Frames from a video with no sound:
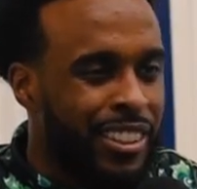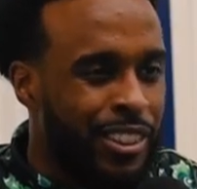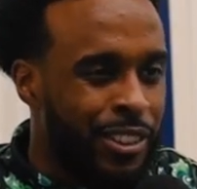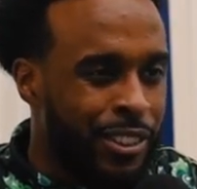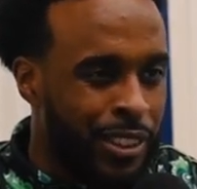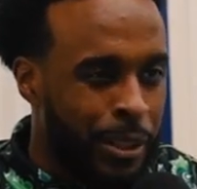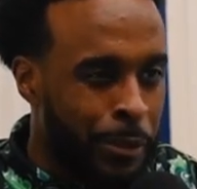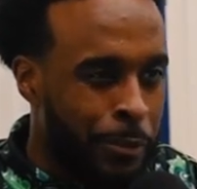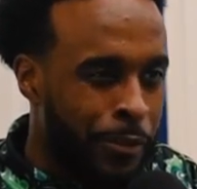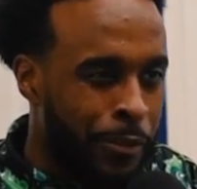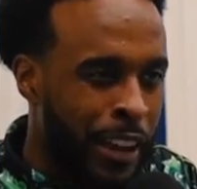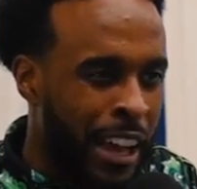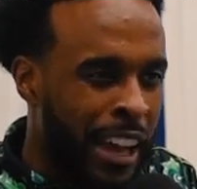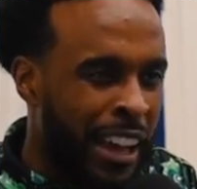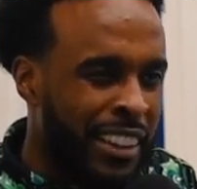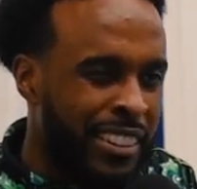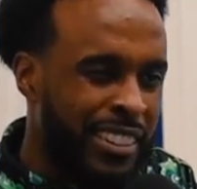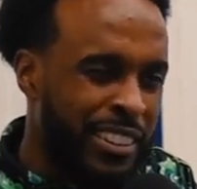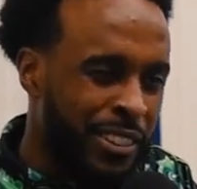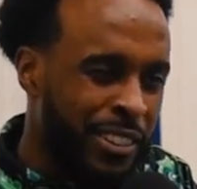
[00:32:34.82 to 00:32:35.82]
You seem
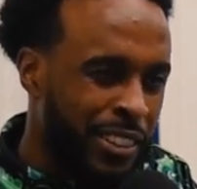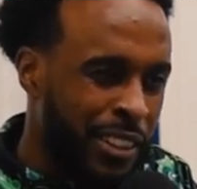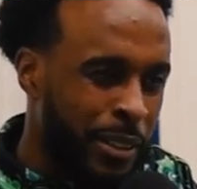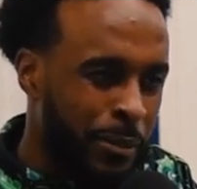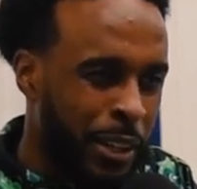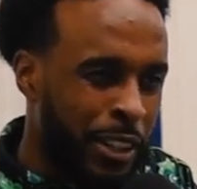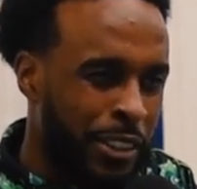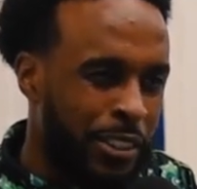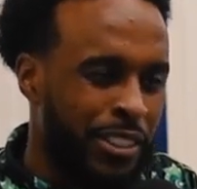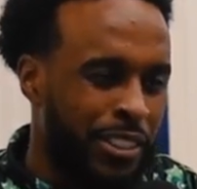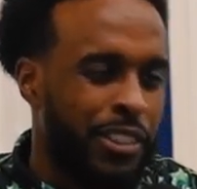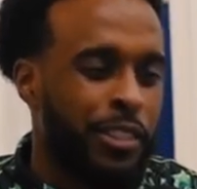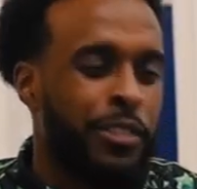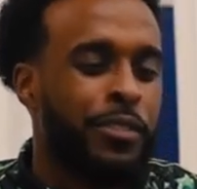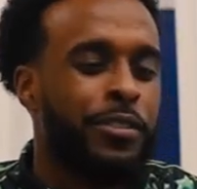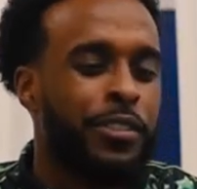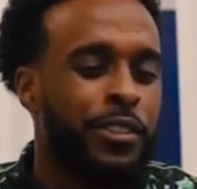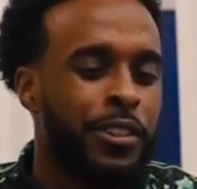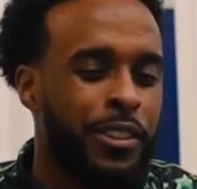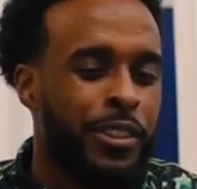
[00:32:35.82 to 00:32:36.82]
fast. You seem like you're
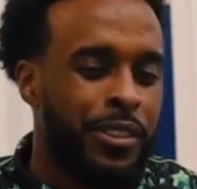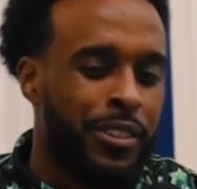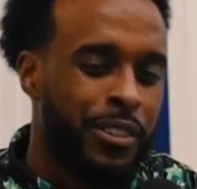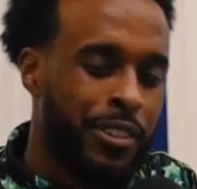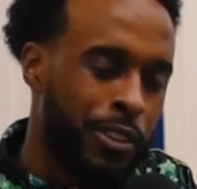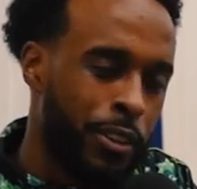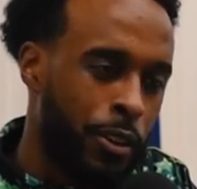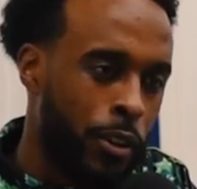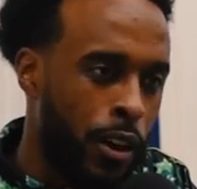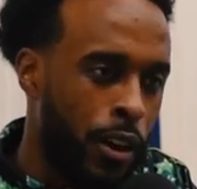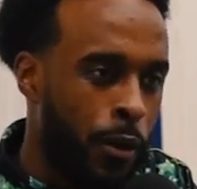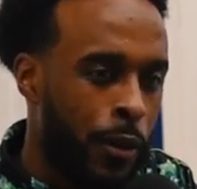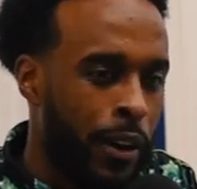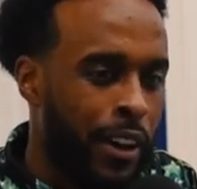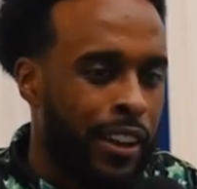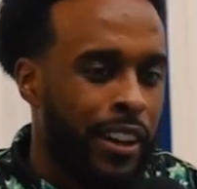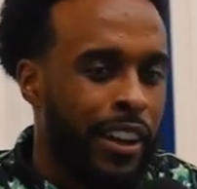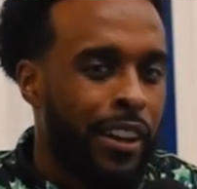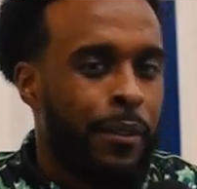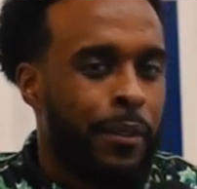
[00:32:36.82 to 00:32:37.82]
skillful. So go out
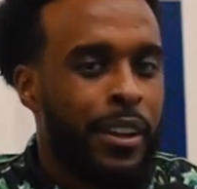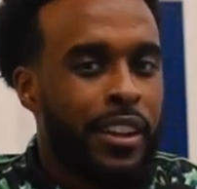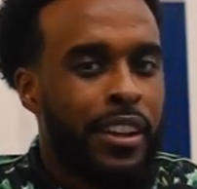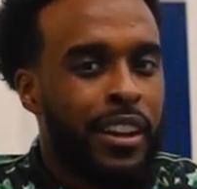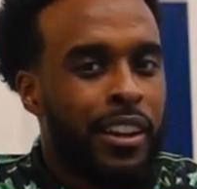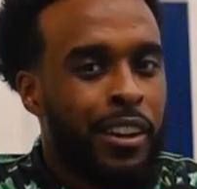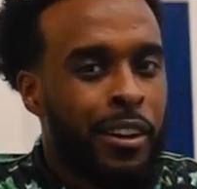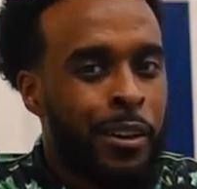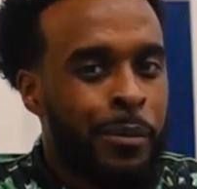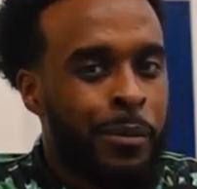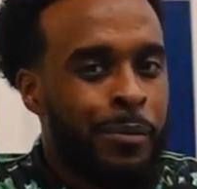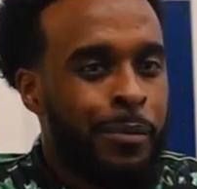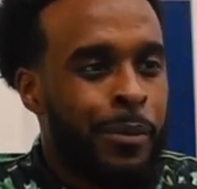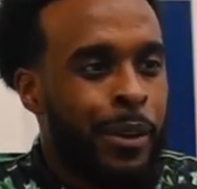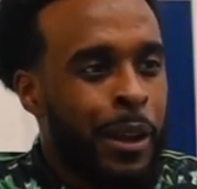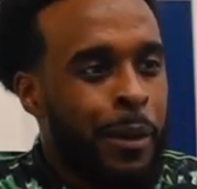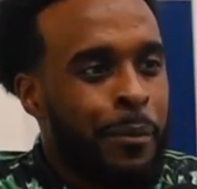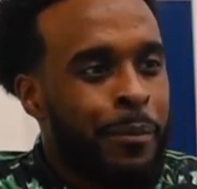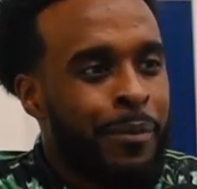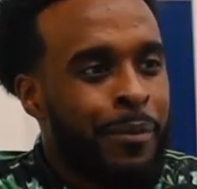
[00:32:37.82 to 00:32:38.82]
wide. And I'm like,
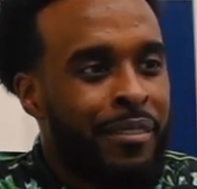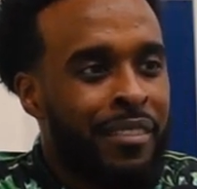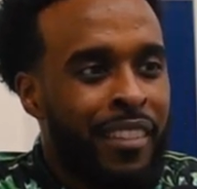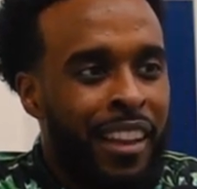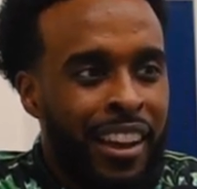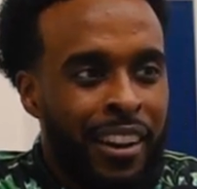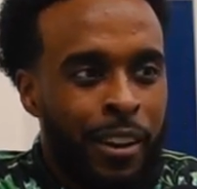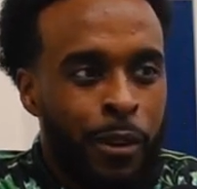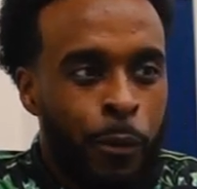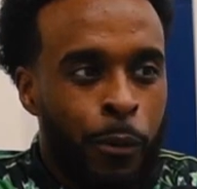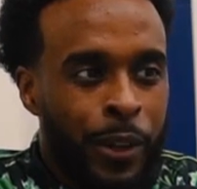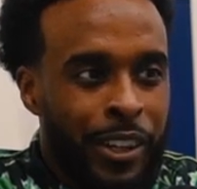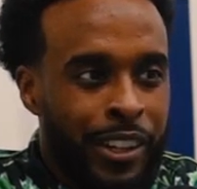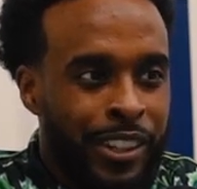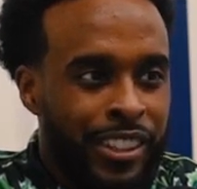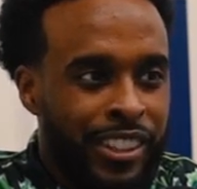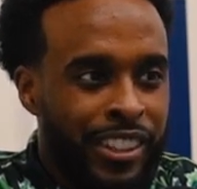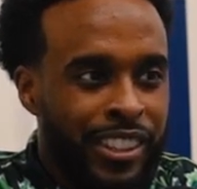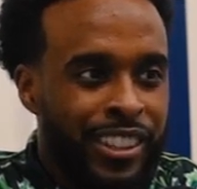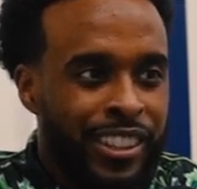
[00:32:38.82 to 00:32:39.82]
but I'm not a
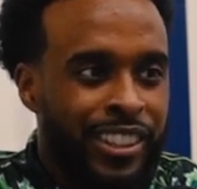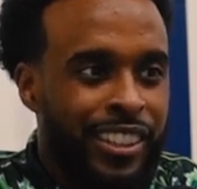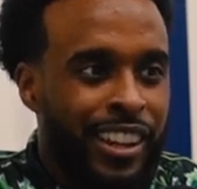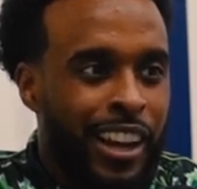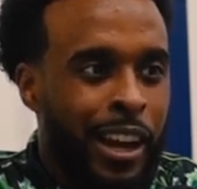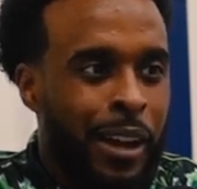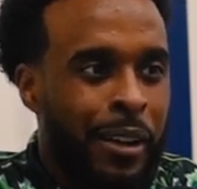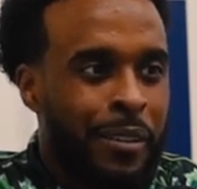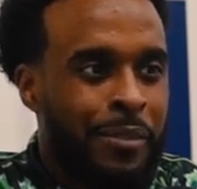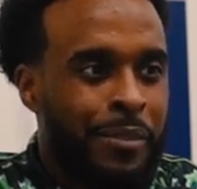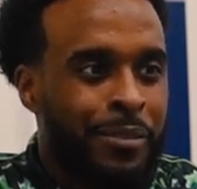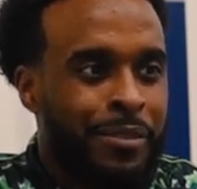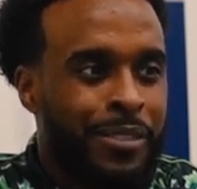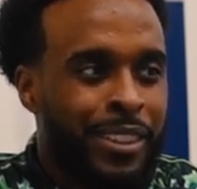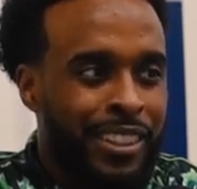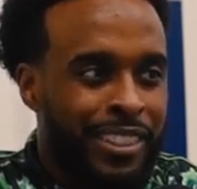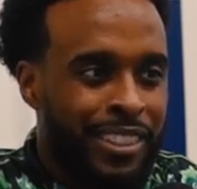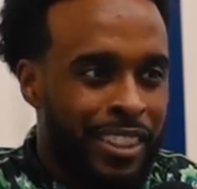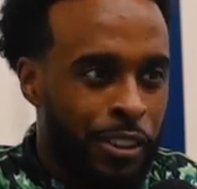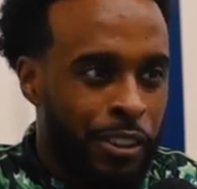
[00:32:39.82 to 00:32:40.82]
winger. Mm-hmm. I'm
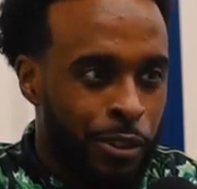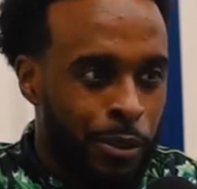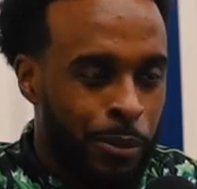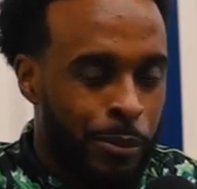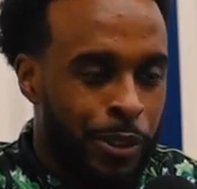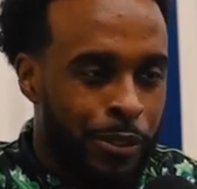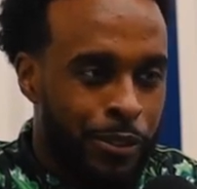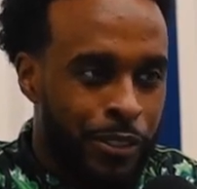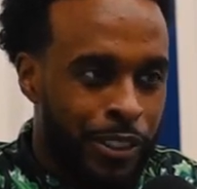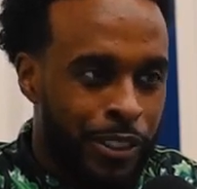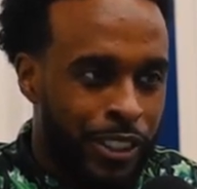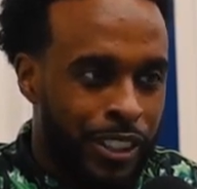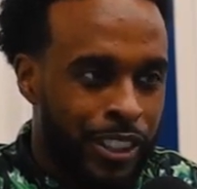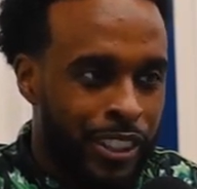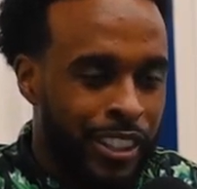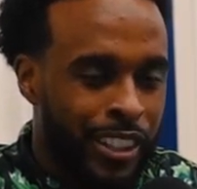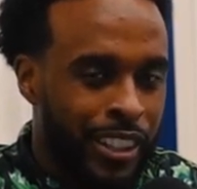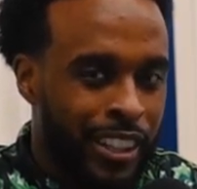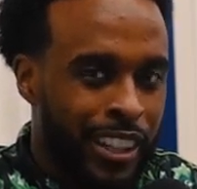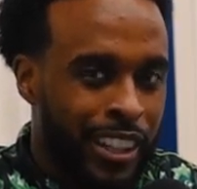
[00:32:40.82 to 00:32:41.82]
a central
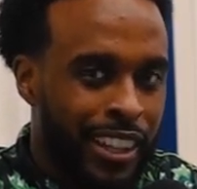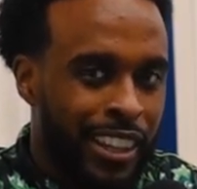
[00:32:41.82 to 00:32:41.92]
midfielder.